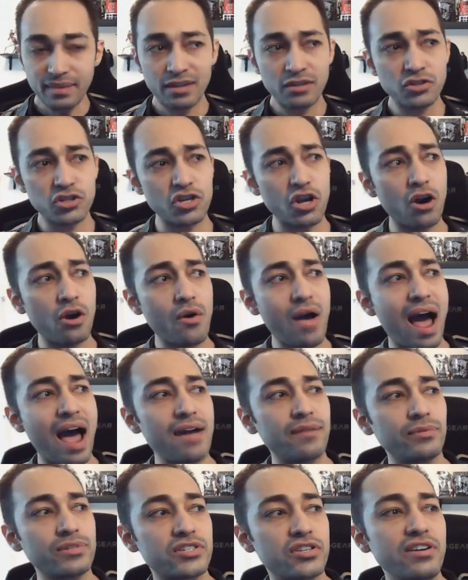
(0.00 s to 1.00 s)
So I
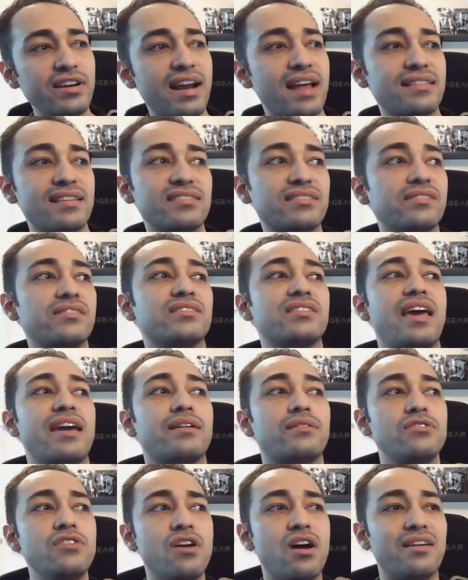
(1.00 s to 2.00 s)
was looking at this and it's
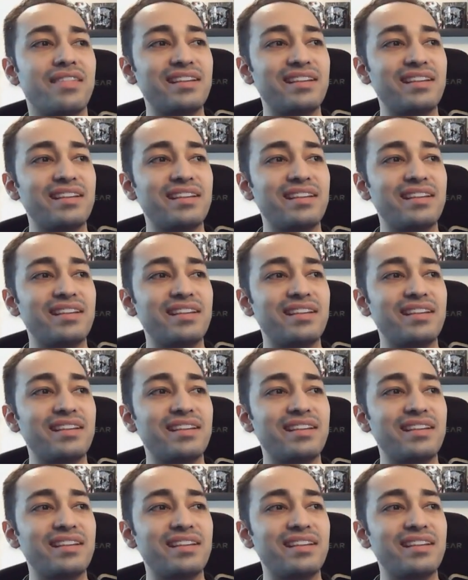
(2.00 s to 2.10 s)
like, no,